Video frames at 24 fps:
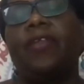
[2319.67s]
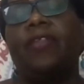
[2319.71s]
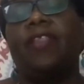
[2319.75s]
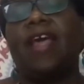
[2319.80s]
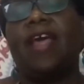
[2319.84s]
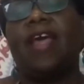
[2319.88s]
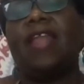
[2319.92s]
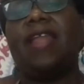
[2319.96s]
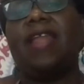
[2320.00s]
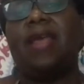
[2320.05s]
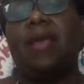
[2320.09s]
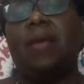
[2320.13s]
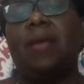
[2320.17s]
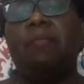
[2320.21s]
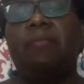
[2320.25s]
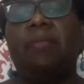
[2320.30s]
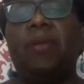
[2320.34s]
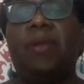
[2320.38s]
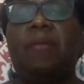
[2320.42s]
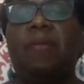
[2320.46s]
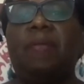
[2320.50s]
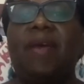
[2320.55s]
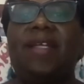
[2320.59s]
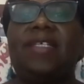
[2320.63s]
Then
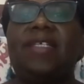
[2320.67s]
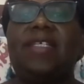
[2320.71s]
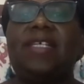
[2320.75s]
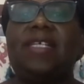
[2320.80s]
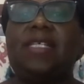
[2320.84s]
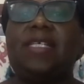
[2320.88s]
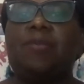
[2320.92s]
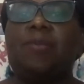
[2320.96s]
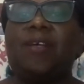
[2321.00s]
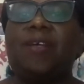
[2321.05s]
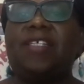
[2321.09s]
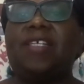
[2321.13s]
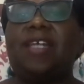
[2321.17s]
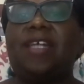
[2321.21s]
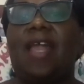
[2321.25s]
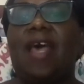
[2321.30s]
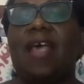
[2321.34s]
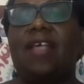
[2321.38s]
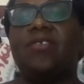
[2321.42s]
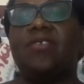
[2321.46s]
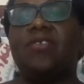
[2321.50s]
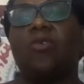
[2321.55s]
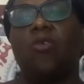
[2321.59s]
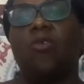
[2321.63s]
implementing
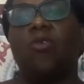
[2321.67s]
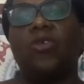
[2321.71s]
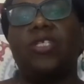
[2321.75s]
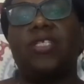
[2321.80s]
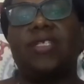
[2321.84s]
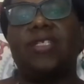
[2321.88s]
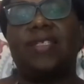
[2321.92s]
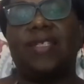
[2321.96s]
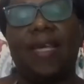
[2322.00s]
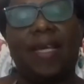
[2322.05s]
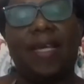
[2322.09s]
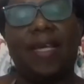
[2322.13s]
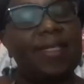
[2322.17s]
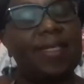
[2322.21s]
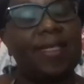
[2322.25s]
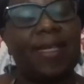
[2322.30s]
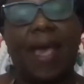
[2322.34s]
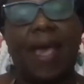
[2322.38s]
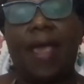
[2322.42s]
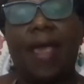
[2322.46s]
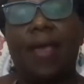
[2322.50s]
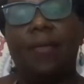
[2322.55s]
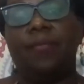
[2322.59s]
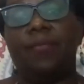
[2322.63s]
specialized court takes
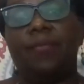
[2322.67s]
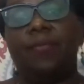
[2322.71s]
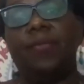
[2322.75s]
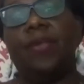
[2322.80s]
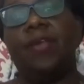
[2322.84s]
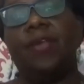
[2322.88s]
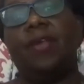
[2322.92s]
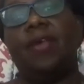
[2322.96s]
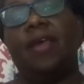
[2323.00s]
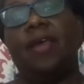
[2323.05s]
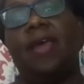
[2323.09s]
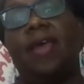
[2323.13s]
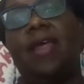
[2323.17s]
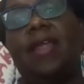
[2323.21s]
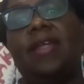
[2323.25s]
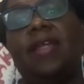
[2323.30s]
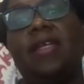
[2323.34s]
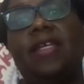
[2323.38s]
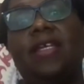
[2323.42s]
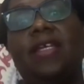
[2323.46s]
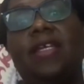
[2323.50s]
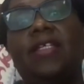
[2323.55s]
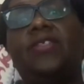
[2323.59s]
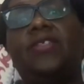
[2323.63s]
time and
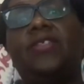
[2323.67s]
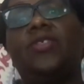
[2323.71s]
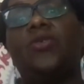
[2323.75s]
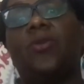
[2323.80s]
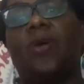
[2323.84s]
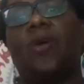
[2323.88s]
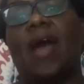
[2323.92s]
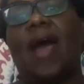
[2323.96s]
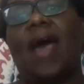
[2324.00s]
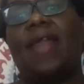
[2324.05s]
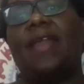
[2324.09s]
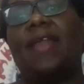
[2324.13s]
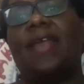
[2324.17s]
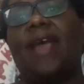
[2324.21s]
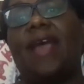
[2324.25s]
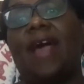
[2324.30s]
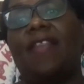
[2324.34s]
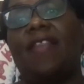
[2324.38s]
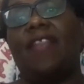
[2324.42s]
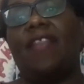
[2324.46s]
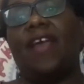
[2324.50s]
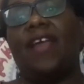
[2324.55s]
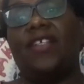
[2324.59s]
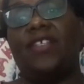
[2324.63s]
needs to carry
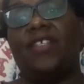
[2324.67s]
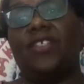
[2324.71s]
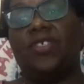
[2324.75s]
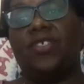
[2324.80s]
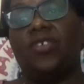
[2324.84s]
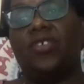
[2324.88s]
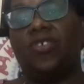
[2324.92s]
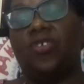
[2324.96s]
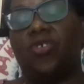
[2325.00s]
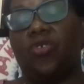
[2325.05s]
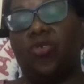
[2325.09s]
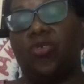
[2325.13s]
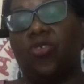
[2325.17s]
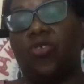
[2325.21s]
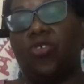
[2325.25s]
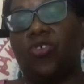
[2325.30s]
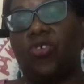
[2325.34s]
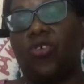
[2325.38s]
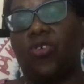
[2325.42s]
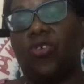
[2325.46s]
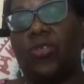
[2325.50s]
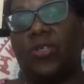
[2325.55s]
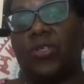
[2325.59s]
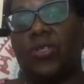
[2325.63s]
other
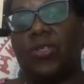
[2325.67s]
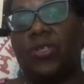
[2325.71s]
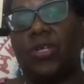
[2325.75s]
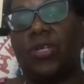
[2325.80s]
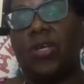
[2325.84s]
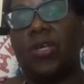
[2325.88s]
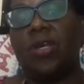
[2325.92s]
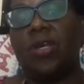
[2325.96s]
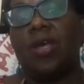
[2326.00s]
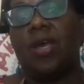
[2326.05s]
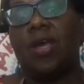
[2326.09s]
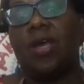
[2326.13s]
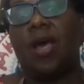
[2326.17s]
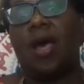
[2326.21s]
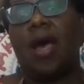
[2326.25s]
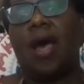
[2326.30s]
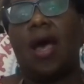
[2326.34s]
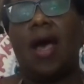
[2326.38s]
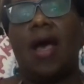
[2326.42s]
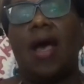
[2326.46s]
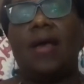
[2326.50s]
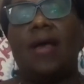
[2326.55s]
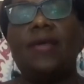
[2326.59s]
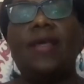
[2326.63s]
institutions.
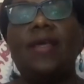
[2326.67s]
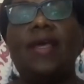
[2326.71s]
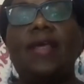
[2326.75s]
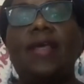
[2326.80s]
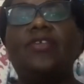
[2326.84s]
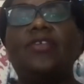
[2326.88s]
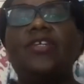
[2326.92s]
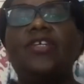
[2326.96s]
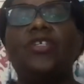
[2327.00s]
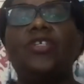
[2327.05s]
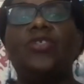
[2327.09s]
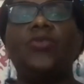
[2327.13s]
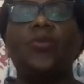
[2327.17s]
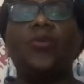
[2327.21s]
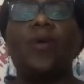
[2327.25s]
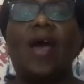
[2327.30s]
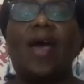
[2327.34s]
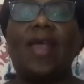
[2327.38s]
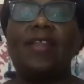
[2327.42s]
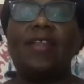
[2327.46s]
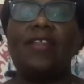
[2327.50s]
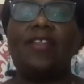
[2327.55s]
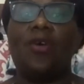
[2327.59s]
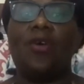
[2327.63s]
Here it needs to
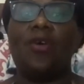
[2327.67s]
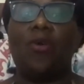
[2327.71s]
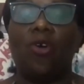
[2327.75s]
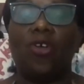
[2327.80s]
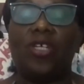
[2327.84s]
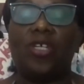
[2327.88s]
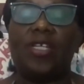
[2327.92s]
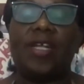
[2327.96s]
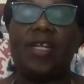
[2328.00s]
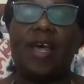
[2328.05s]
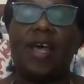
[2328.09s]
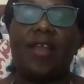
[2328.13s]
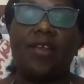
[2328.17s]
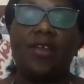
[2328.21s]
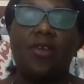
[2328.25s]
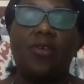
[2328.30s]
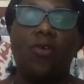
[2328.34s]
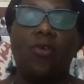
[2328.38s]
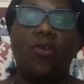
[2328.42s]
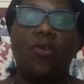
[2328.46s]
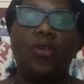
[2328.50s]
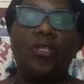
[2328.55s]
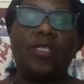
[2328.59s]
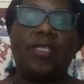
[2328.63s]
carry the ordinary
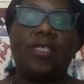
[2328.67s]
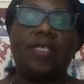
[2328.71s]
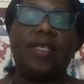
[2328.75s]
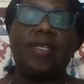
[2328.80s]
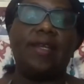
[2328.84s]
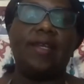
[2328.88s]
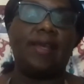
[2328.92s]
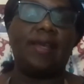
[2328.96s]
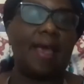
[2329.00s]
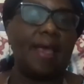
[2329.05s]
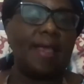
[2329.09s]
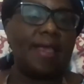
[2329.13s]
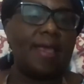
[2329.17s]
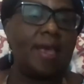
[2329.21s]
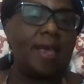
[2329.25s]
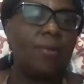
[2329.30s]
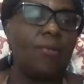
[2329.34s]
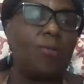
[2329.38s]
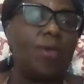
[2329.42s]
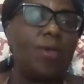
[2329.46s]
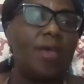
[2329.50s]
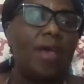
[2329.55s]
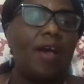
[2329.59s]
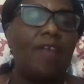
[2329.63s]
courts. In Kenya,
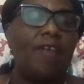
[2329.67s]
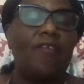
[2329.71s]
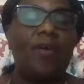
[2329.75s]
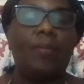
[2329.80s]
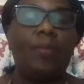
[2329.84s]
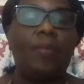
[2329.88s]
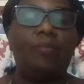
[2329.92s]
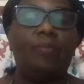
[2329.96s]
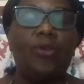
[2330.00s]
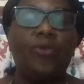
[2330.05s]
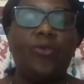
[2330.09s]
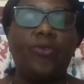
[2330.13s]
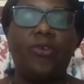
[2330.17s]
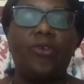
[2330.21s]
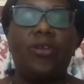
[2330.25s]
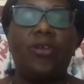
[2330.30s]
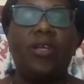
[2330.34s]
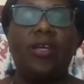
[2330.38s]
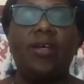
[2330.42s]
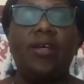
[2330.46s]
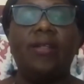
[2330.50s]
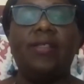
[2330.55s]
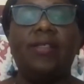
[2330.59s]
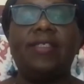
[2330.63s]
we have a plural
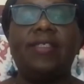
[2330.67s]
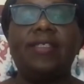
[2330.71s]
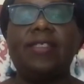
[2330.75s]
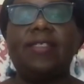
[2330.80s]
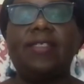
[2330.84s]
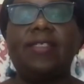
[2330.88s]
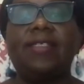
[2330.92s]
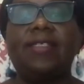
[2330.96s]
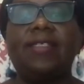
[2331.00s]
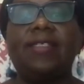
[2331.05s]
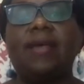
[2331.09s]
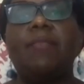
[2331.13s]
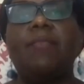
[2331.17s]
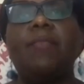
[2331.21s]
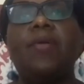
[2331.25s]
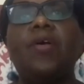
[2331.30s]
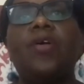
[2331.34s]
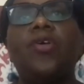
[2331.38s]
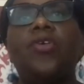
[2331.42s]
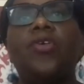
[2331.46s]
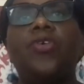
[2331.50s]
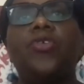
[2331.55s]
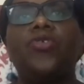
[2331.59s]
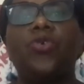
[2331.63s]
legal
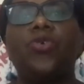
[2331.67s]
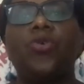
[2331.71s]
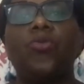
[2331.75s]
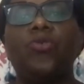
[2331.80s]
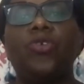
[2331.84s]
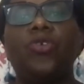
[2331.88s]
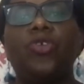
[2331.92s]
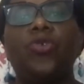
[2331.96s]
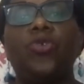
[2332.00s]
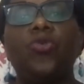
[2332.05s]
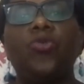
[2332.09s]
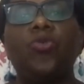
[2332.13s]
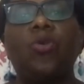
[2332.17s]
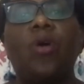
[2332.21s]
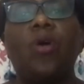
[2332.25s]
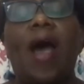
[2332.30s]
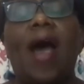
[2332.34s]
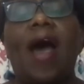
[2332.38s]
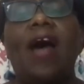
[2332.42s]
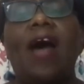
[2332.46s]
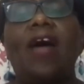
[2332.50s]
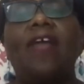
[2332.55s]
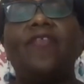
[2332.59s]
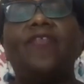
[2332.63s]
system. So we do
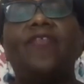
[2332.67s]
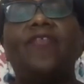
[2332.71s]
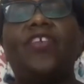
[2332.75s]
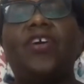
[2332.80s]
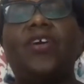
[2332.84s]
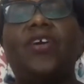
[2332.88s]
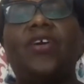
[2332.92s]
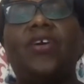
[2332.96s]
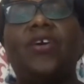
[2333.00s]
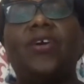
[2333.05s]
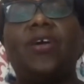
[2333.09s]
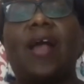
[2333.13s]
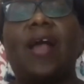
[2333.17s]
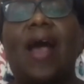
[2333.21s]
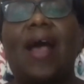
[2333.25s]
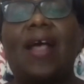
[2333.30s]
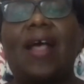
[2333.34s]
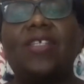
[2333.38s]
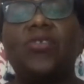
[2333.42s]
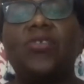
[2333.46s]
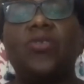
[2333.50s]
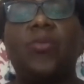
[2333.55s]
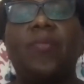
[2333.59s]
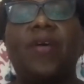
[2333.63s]
have
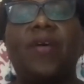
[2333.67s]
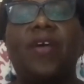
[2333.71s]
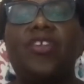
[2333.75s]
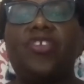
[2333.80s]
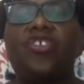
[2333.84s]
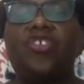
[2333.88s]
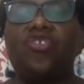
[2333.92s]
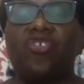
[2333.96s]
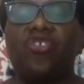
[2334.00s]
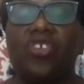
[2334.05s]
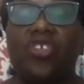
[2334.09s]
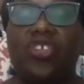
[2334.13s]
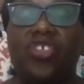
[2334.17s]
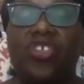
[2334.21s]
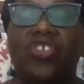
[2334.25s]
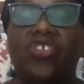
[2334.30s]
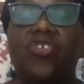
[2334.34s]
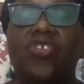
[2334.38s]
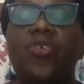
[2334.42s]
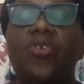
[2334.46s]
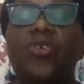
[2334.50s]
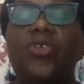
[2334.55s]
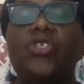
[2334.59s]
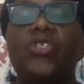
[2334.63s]
customary
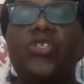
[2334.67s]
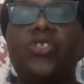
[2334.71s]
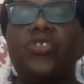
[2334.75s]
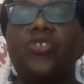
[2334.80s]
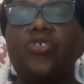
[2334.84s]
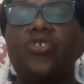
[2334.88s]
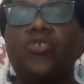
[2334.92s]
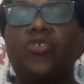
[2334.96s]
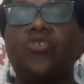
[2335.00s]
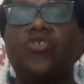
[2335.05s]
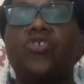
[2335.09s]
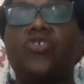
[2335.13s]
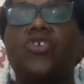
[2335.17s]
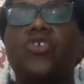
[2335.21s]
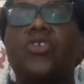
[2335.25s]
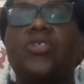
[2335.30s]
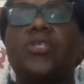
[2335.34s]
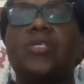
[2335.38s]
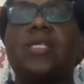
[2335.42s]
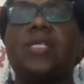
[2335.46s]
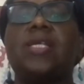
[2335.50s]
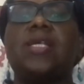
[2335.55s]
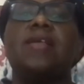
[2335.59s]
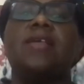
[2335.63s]
traditional
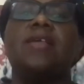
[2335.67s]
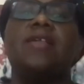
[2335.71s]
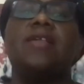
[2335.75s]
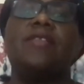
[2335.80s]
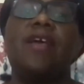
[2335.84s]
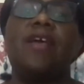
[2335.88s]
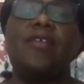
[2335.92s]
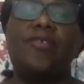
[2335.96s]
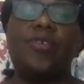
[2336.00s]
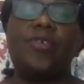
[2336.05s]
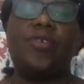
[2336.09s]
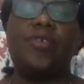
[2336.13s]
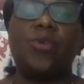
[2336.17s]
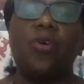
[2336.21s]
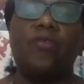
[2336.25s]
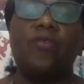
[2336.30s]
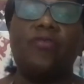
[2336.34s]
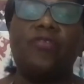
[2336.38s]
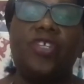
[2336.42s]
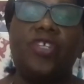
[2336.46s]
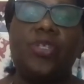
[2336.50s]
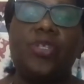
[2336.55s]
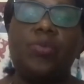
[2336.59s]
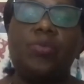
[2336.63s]
institutions that
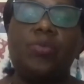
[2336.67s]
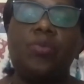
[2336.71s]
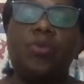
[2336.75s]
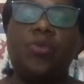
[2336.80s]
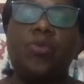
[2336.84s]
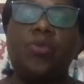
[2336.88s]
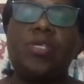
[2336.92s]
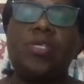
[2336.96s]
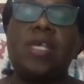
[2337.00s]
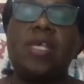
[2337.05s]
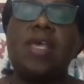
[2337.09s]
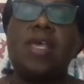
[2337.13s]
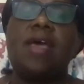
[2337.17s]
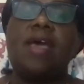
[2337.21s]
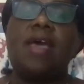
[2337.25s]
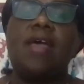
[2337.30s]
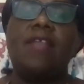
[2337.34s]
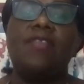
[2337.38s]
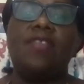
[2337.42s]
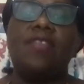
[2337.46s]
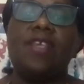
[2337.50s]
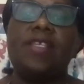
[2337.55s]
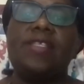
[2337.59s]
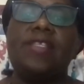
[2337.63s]
resolve disputes.
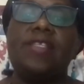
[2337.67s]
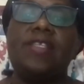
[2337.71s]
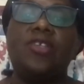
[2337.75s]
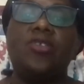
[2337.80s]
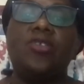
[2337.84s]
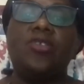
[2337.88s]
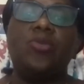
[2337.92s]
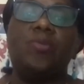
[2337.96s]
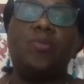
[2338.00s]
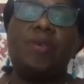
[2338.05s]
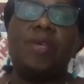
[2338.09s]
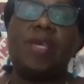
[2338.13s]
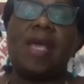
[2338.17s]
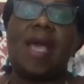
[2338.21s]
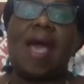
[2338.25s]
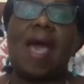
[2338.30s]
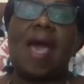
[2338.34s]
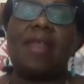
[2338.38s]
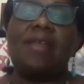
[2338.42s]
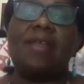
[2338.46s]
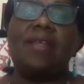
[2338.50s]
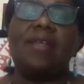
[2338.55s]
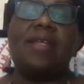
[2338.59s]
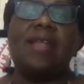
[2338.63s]
And these need to be
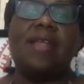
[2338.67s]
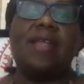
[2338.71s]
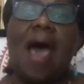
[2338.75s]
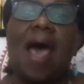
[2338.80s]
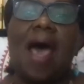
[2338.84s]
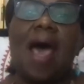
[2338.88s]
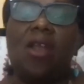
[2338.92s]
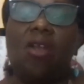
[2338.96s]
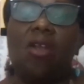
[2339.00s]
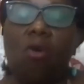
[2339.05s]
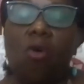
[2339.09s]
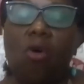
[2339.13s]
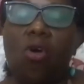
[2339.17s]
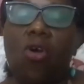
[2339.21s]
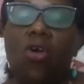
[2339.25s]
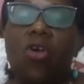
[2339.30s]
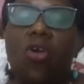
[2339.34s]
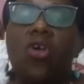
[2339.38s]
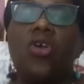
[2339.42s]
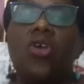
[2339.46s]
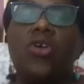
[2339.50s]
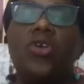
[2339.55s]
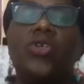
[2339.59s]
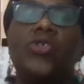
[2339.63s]
carried along
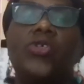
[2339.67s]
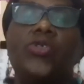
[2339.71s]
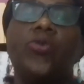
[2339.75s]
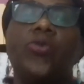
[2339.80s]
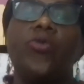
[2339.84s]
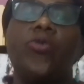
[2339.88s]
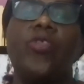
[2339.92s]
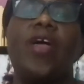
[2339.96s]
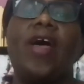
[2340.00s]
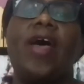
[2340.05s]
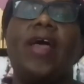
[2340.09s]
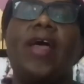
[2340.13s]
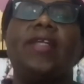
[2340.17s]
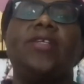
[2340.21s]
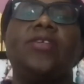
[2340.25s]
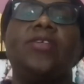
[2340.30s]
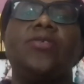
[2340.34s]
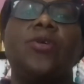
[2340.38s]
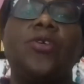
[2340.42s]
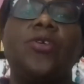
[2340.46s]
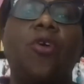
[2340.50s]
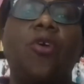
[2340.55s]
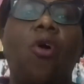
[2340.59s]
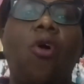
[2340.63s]
so
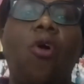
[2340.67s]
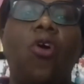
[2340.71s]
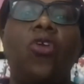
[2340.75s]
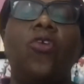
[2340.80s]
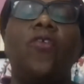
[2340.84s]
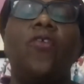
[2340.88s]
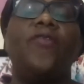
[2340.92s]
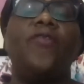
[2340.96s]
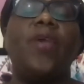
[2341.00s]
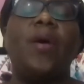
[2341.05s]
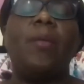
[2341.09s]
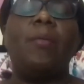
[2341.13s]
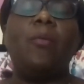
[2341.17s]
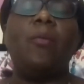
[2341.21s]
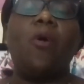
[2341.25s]
that all of them